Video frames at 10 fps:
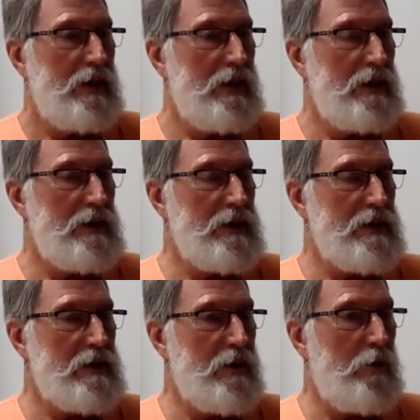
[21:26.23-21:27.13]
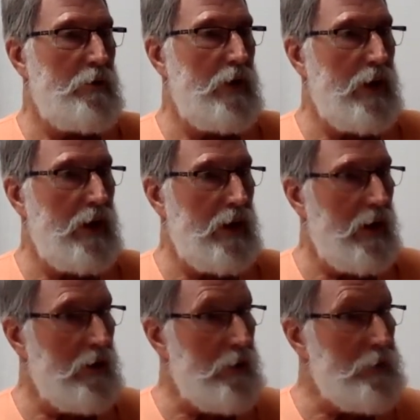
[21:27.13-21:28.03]
is only
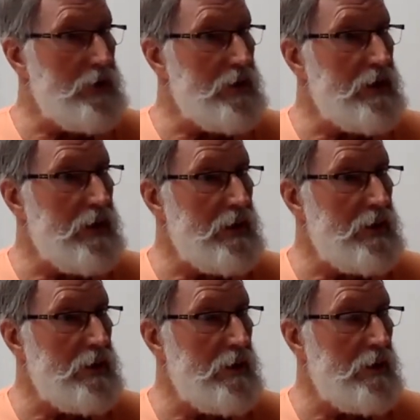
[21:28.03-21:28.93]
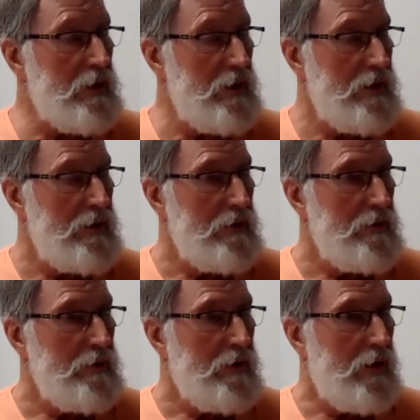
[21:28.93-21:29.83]
a representation
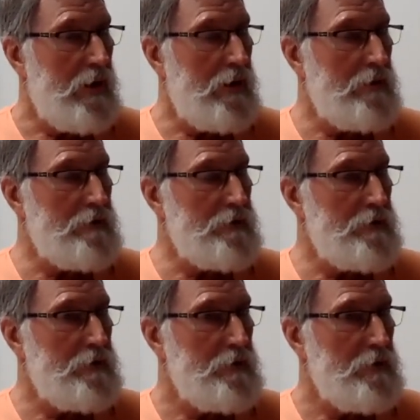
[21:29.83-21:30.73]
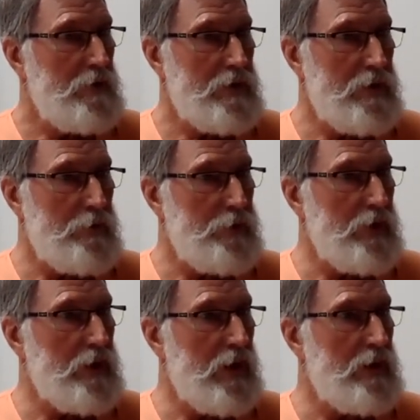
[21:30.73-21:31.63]
of
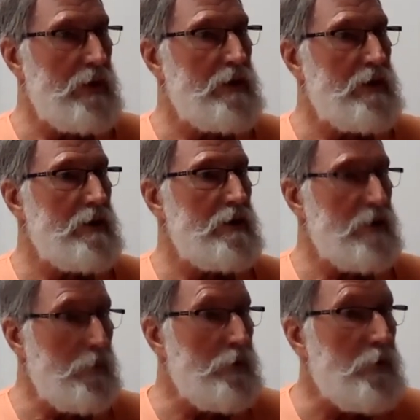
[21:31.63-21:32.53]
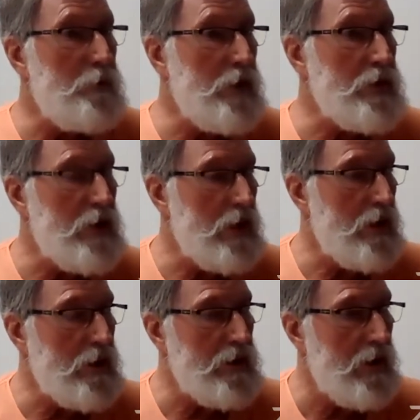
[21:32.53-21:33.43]
something that some information
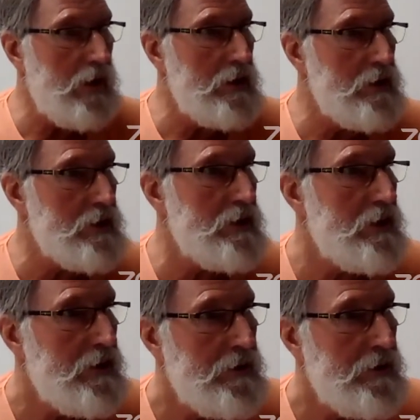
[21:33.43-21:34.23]
it contains.